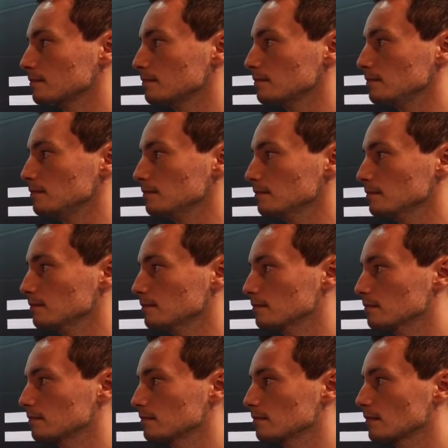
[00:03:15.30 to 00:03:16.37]

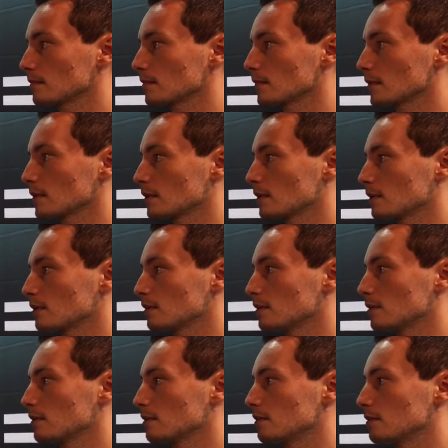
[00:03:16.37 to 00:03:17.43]

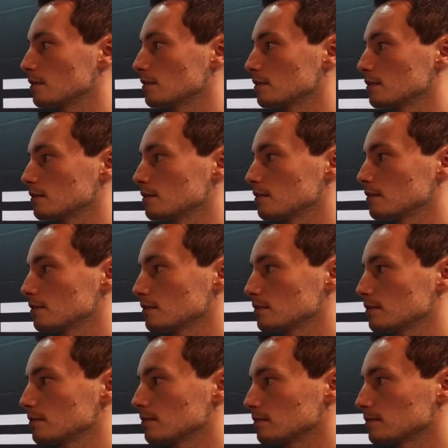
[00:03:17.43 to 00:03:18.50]

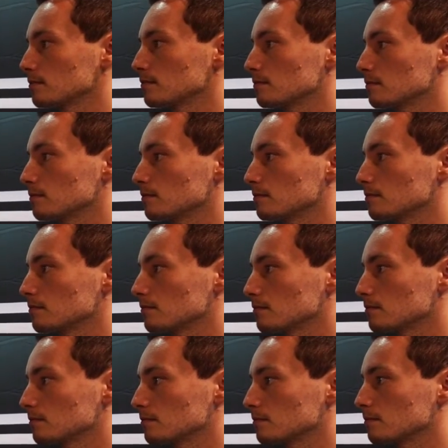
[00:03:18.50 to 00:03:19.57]

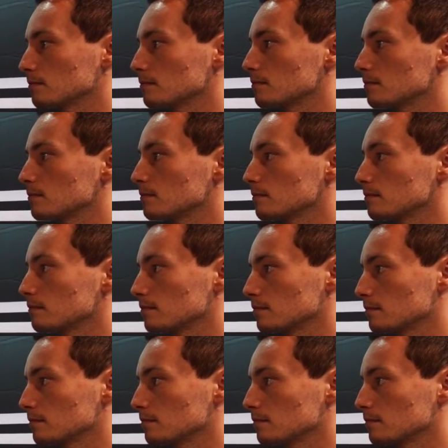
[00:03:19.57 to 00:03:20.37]
(not speaking)